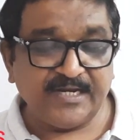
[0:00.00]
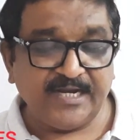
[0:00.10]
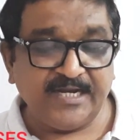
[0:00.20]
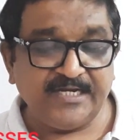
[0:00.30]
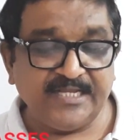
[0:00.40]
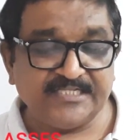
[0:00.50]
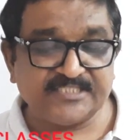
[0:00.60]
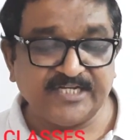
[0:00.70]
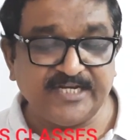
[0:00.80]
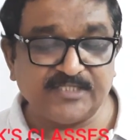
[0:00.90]
and
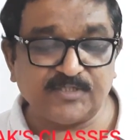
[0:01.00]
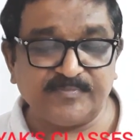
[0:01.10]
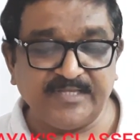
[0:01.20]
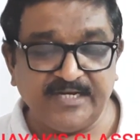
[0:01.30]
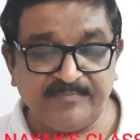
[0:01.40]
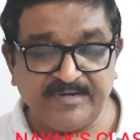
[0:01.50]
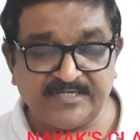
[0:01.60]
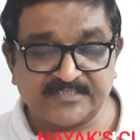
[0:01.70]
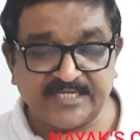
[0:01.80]
densities of the elements